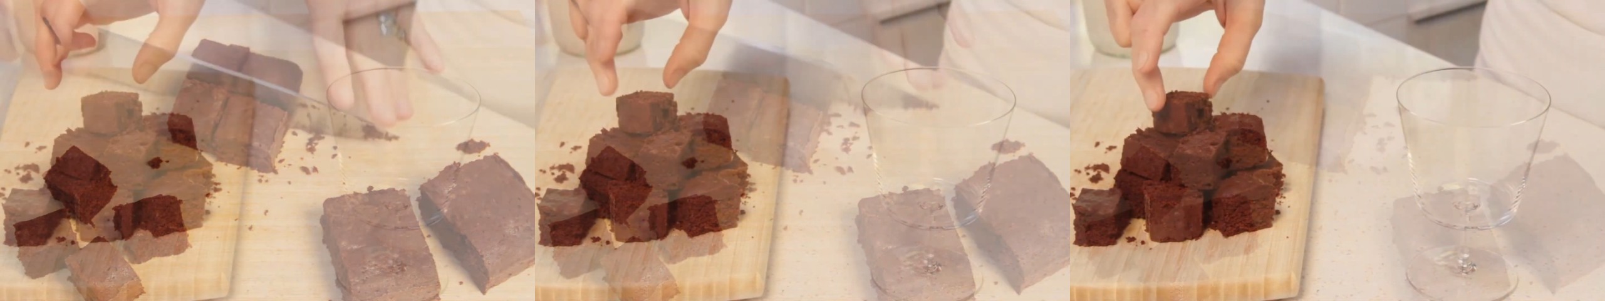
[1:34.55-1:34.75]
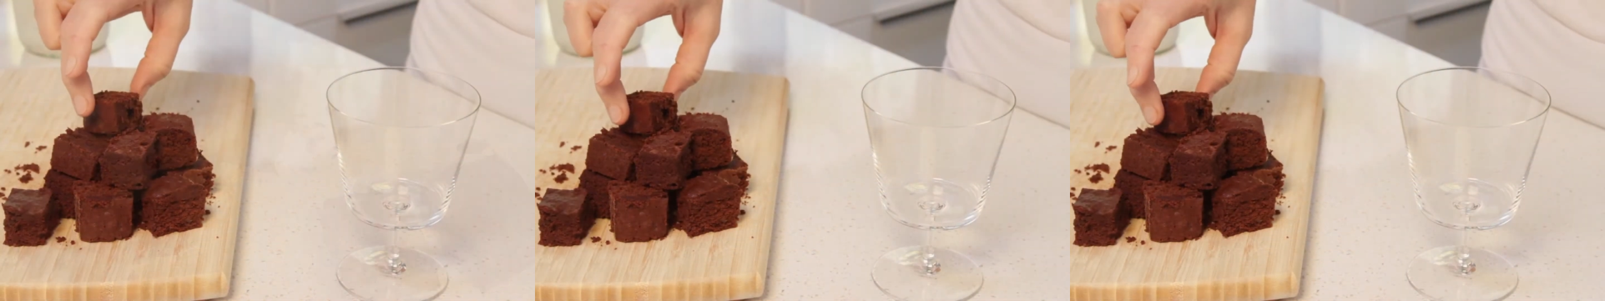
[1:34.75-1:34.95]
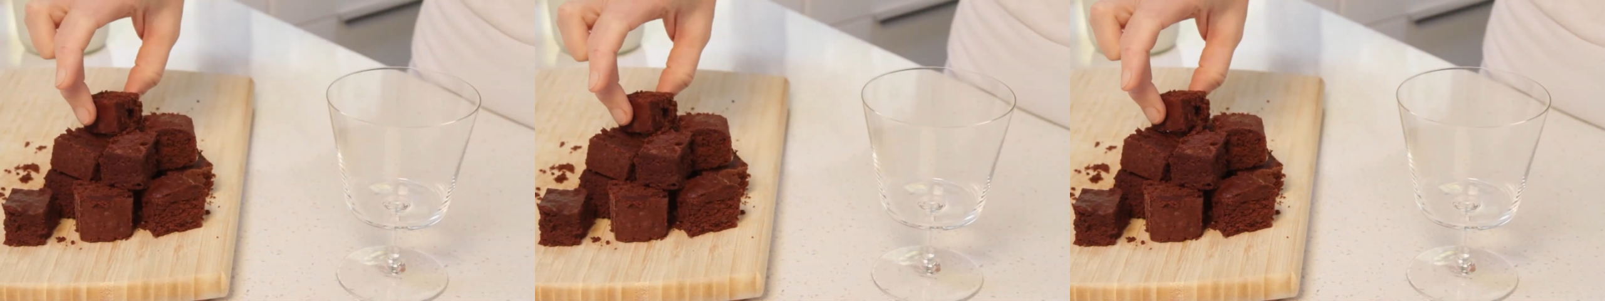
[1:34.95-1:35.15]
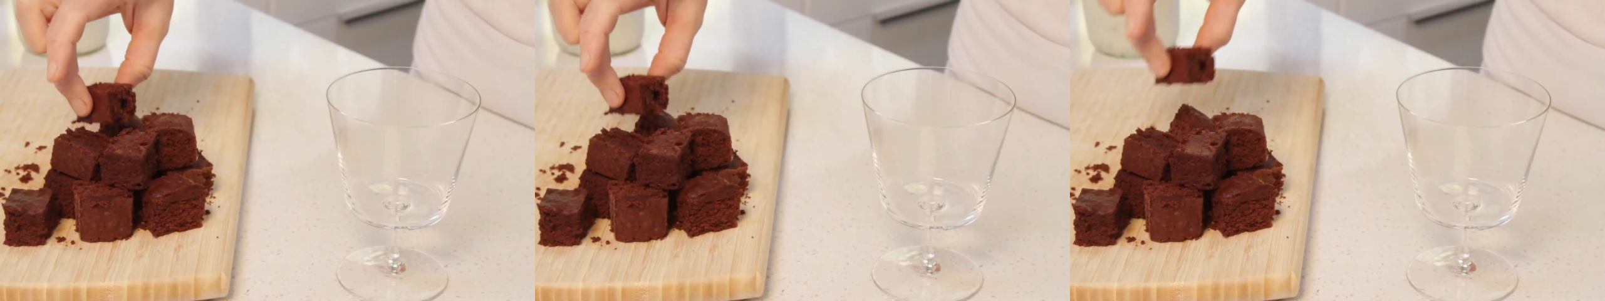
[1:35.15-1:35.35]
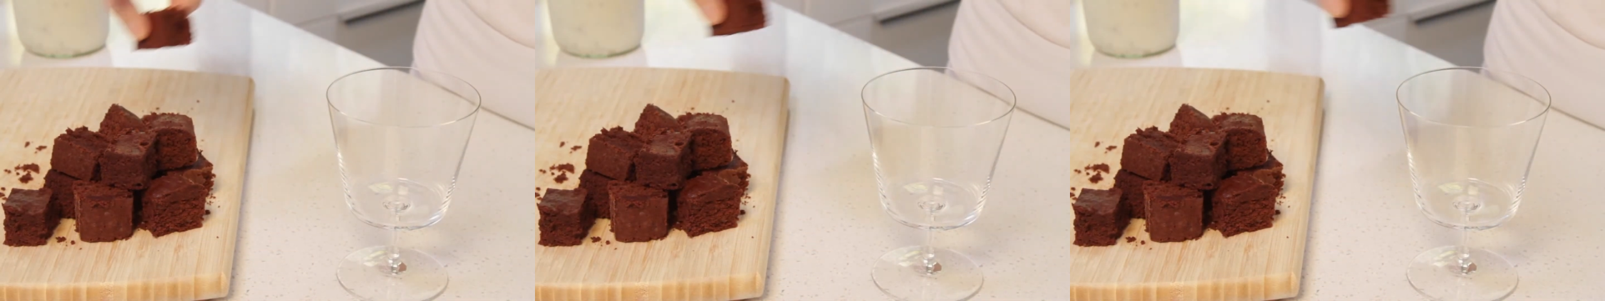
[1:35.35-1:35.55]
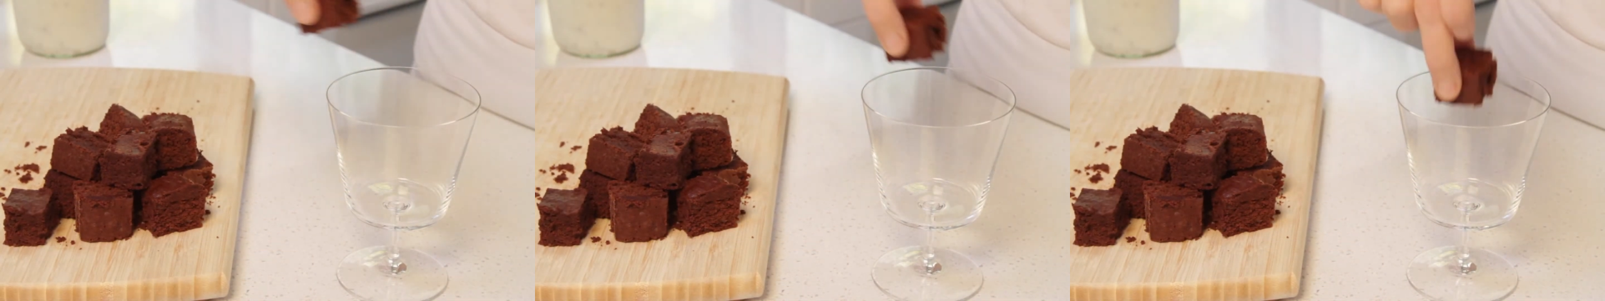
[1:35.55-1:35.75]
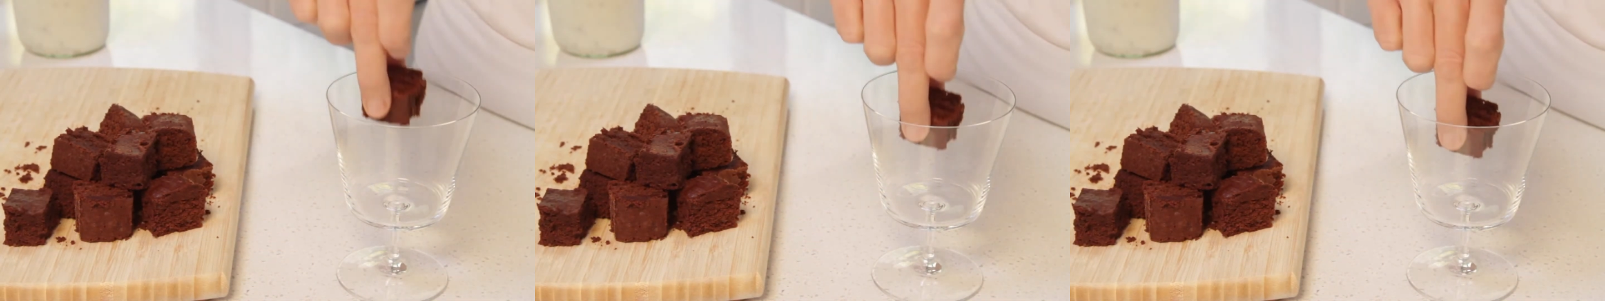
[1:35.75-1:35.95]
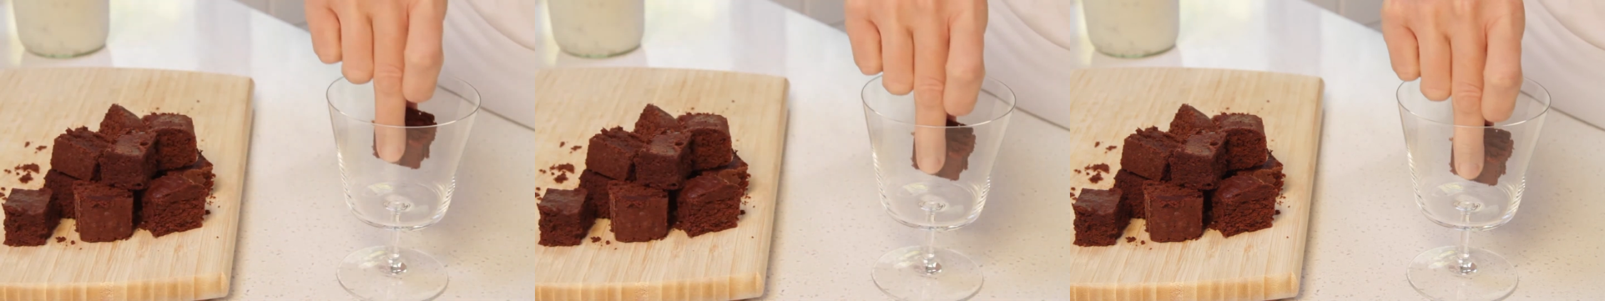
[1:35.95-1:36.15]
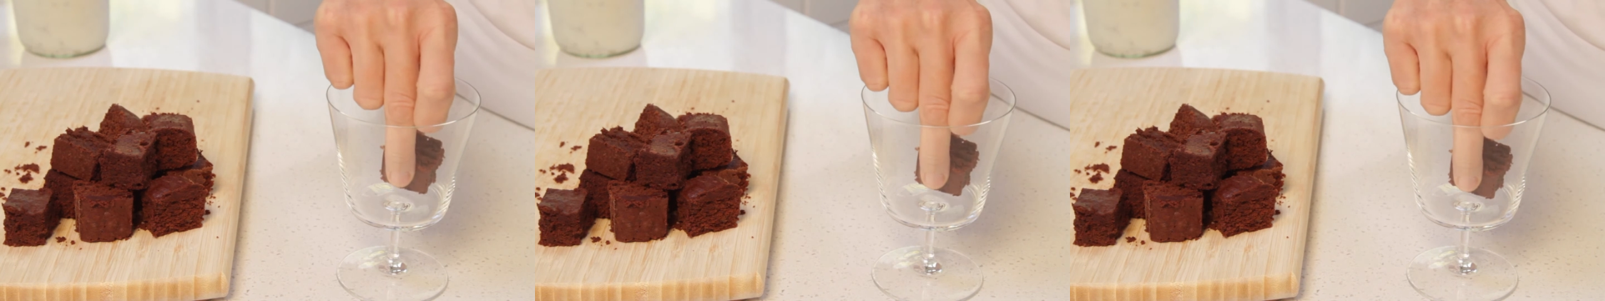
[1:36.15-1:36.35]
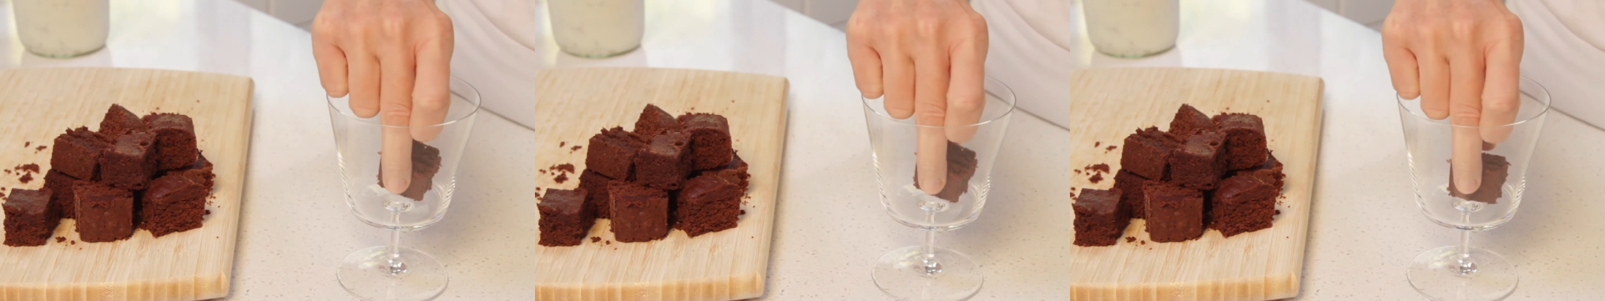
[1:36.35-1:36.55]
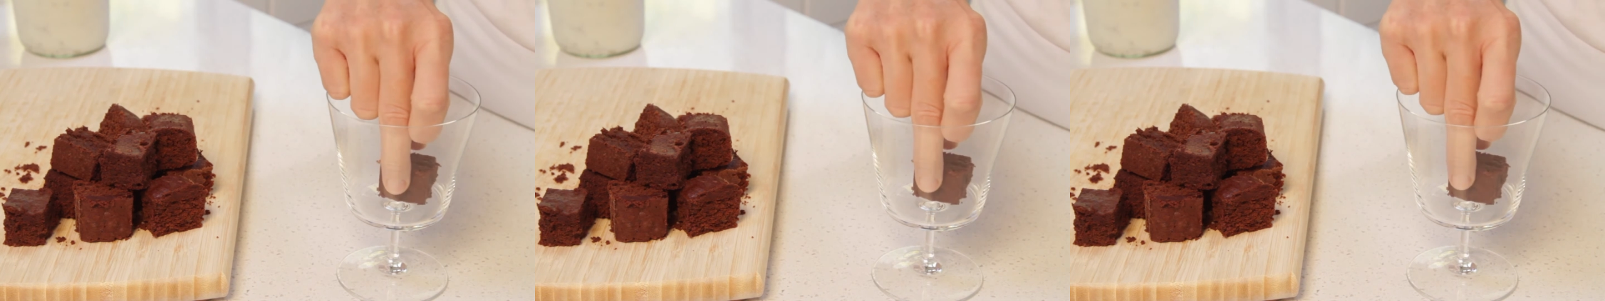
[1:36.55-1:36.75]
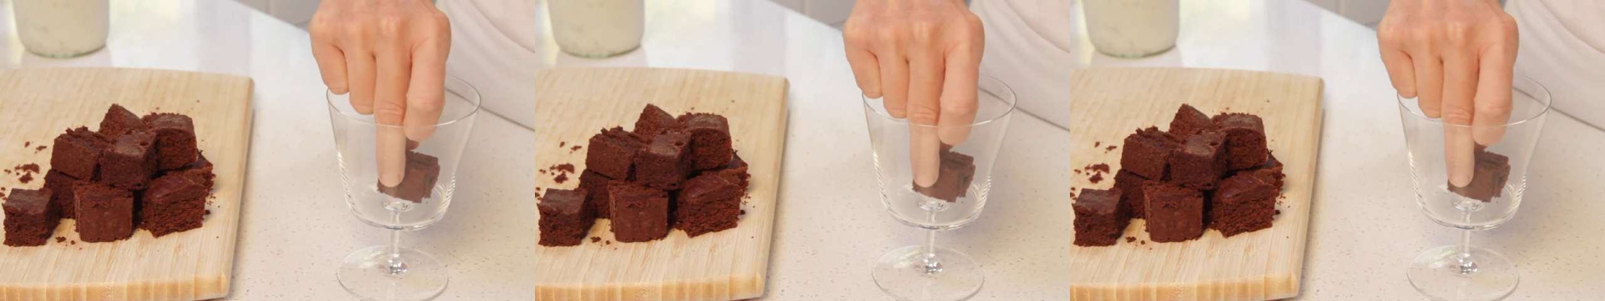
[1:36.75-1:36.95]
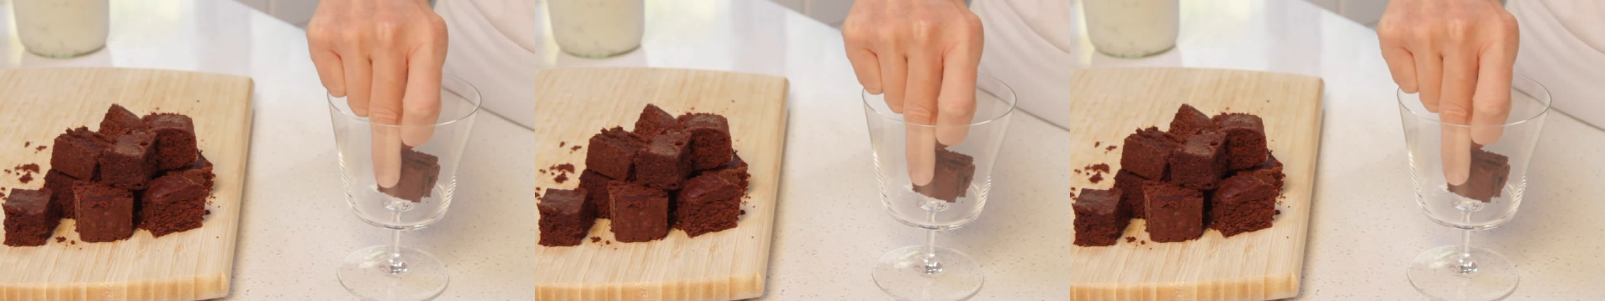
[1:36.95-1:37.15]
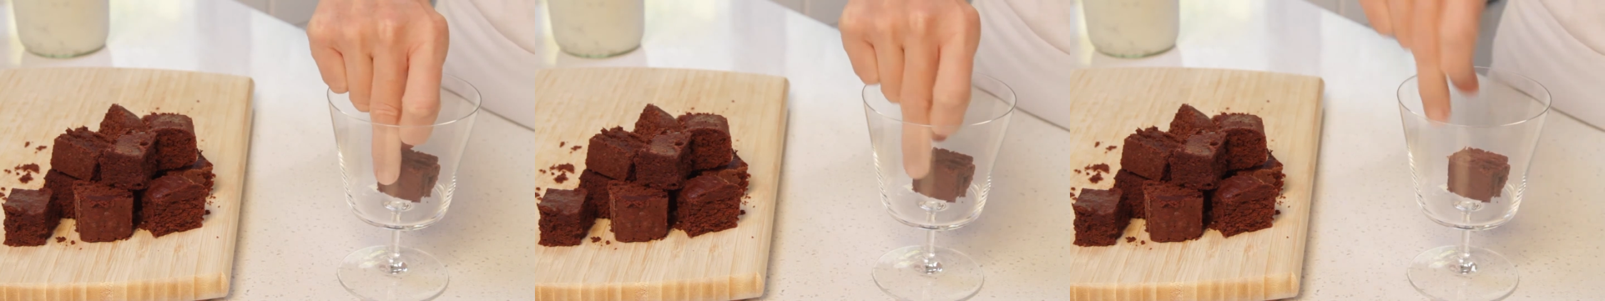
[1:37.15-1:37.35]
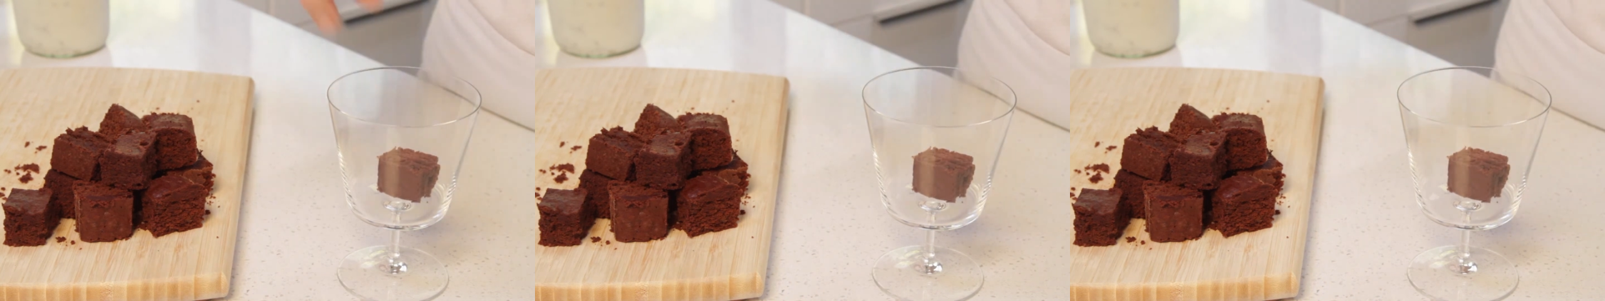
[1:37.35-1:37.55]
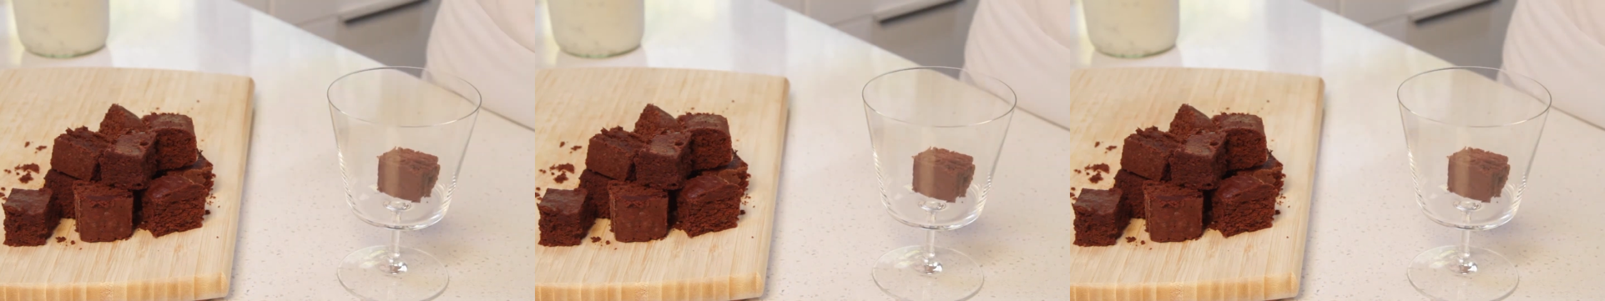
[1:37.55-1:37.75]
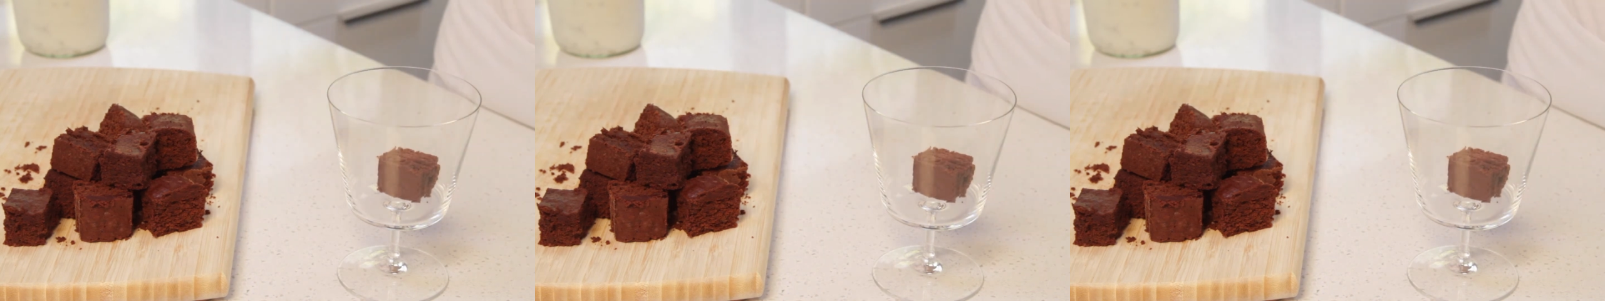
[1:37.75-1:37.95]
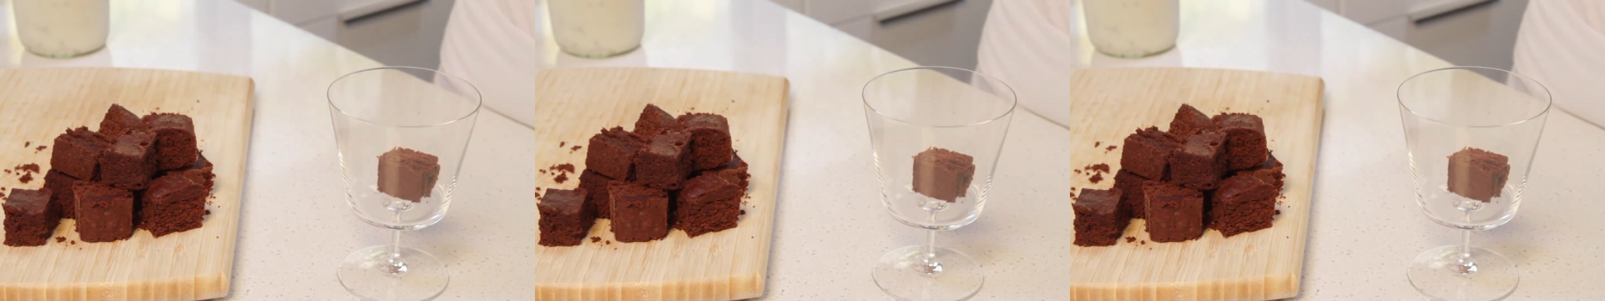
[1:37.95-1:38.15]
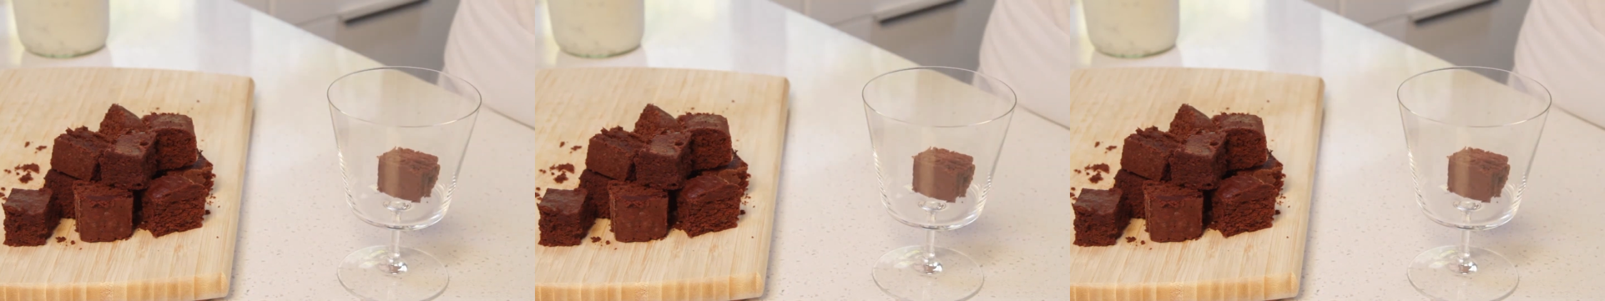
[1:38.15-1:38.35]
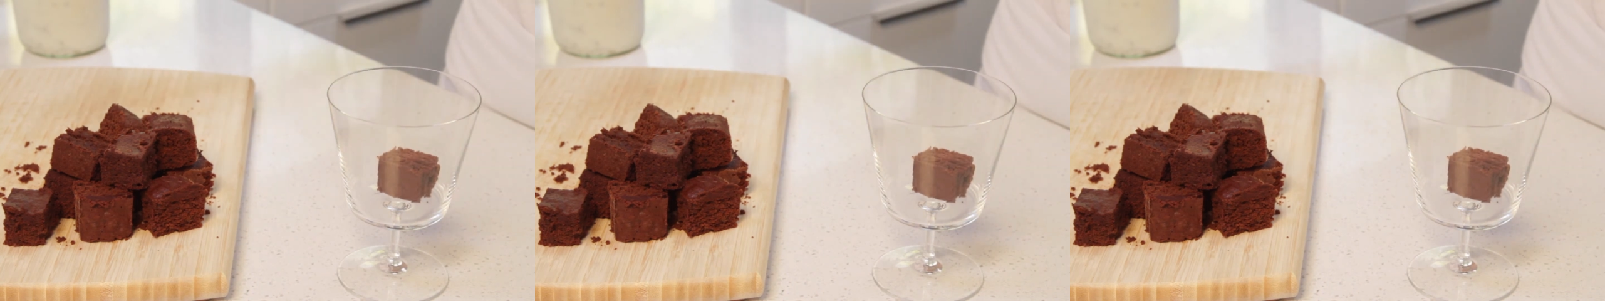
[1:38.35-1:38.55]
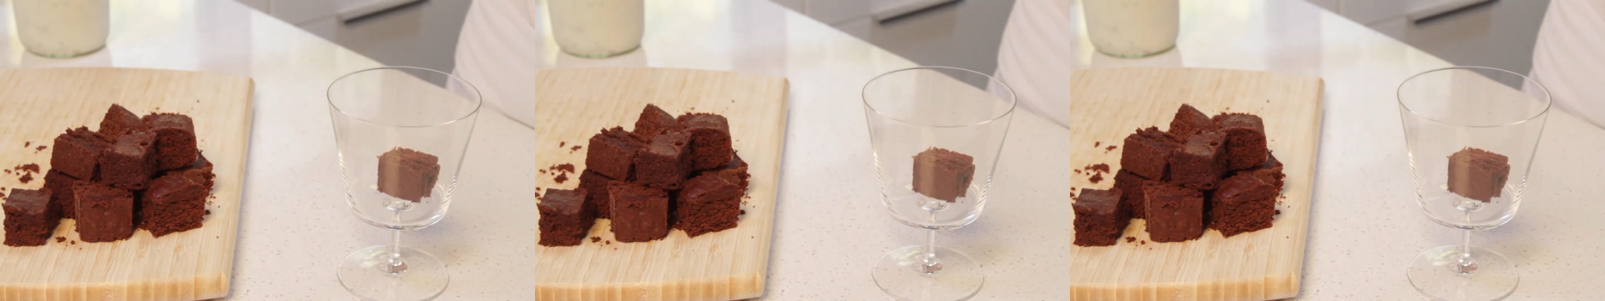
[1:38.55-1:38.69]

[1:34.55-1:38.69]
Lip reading: No face is visible, so there are no lips to read.